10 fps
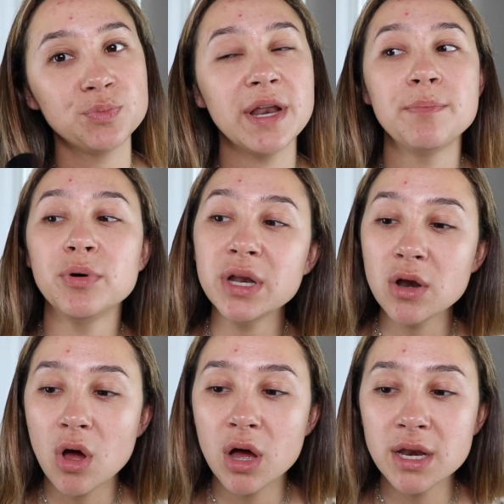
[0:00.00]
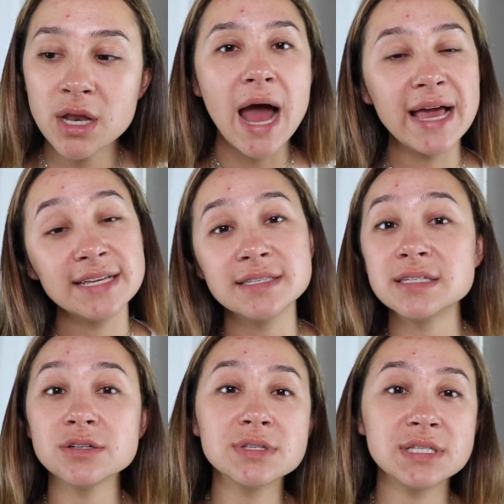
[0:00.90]
When I put it on, I can
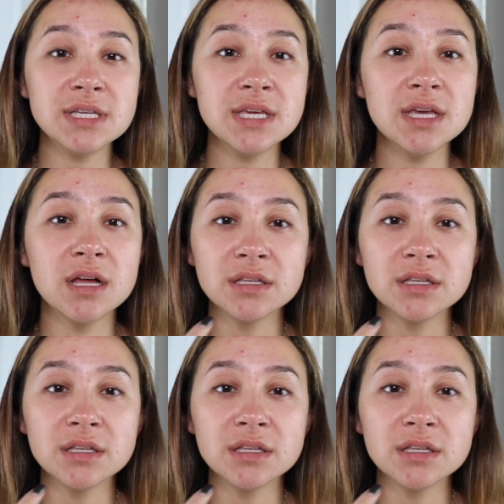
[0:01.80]
still see a